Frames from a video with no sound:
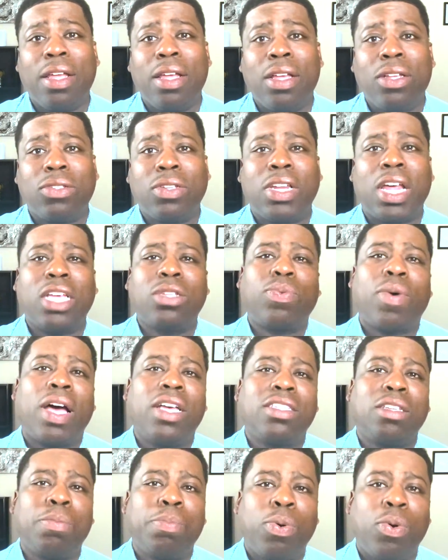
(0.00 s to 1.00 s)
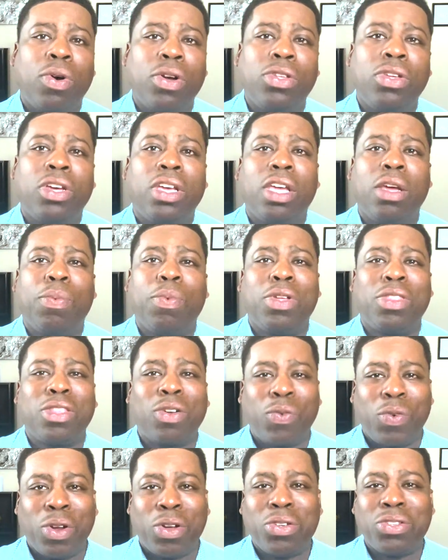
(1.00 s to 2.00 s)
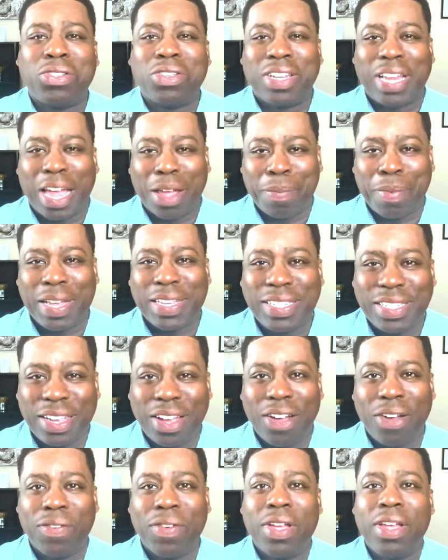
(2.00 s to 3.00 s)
So that's why it's important you get with the realtor like myself,